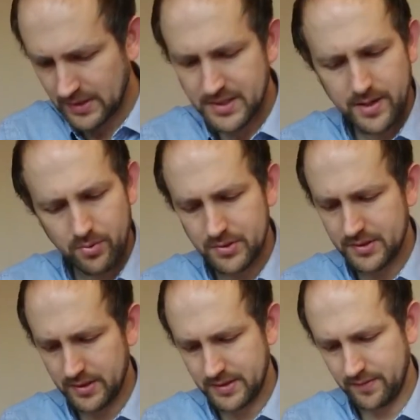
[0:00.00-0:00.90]
As
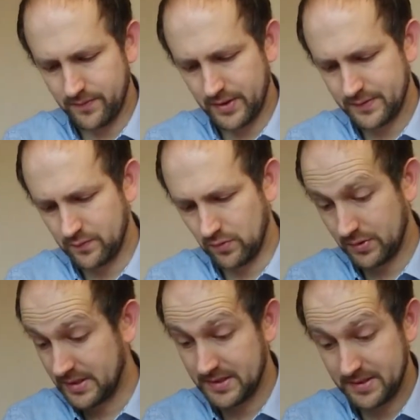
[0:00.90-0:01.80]
Hebrews 13, verse
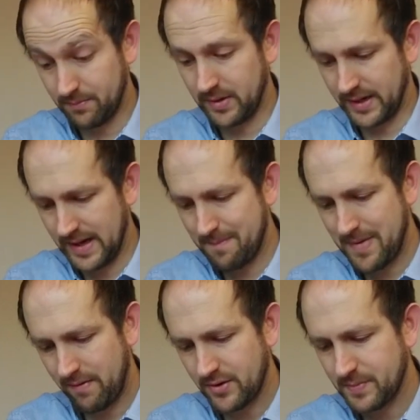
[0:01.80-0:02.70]
4 says simply, let
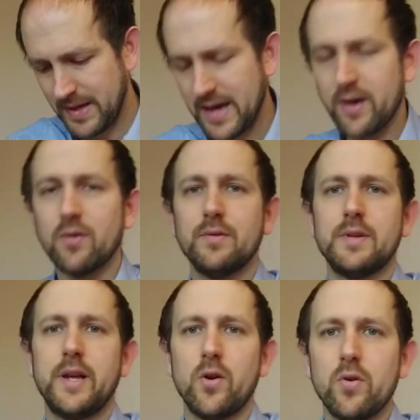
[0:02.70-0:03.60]
marriage be
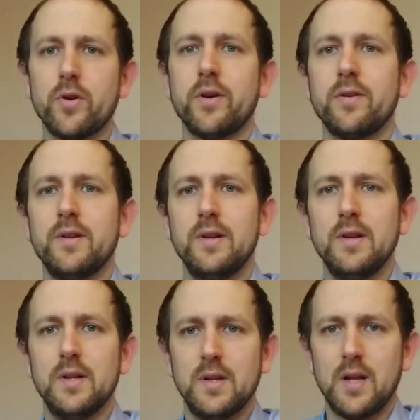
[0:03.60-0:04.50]
held in honour
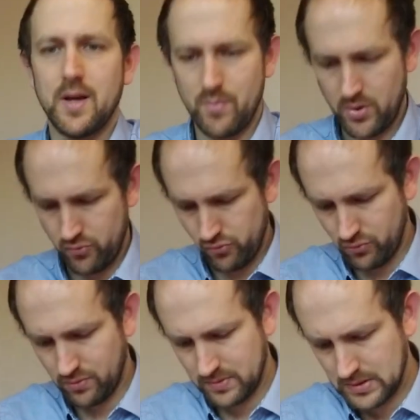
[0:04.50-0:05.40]
among all